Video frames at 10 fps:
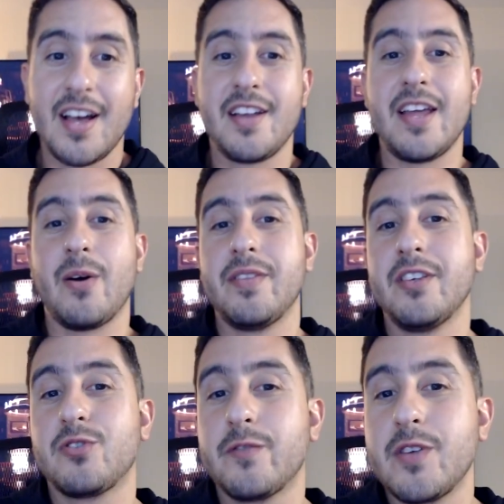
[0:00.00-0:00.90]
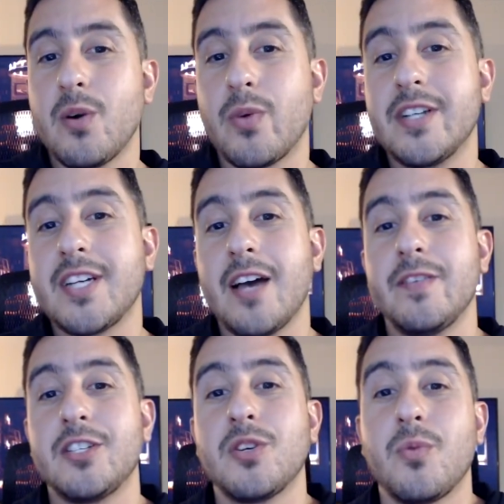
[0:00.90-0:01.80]
Now, in this review, I want to dive
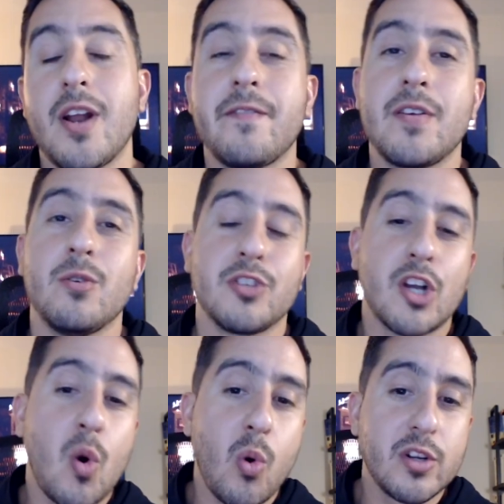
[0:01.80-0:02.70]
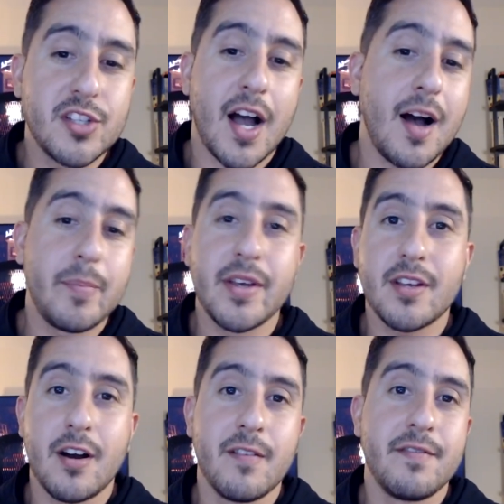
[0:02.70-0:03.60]
into what I feel is a core
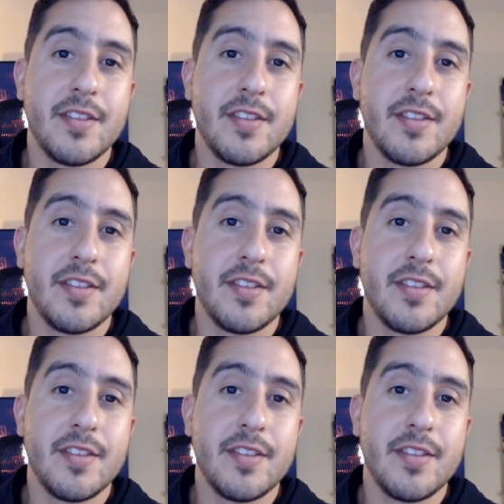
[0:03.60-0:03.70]
topic of